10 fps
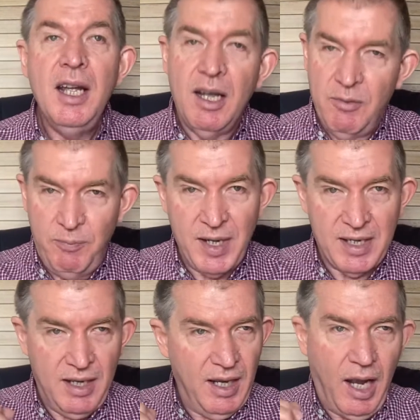But
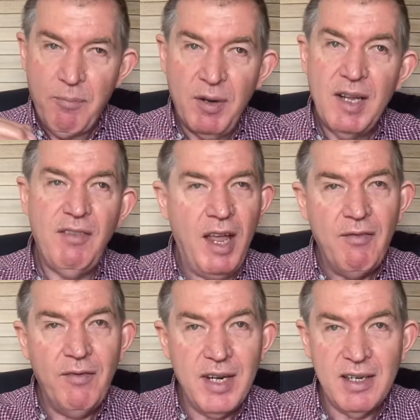I believe
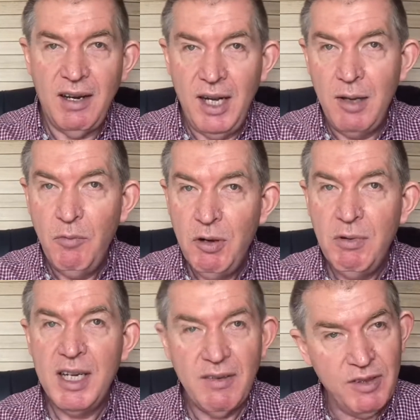every time we
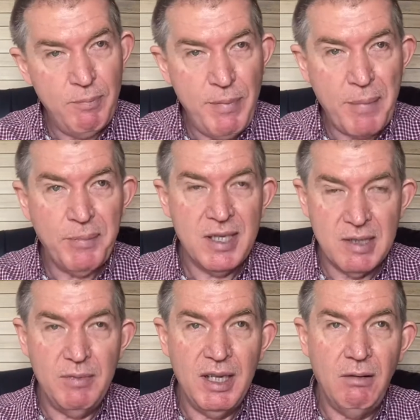read of the
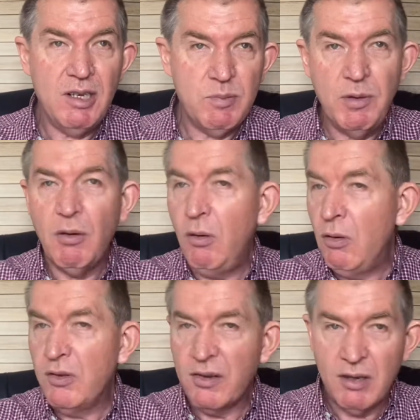baptism in the Holy Spirit all
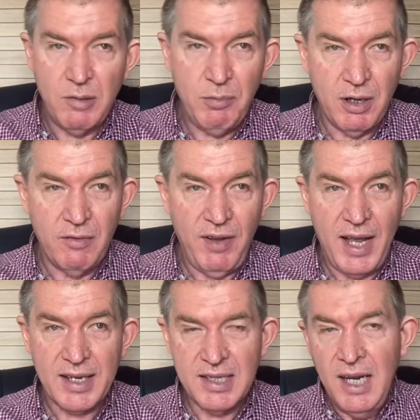through the book of
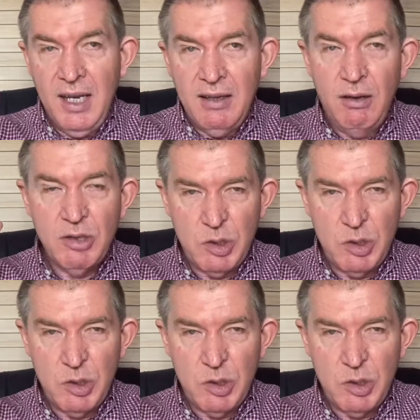Acts, those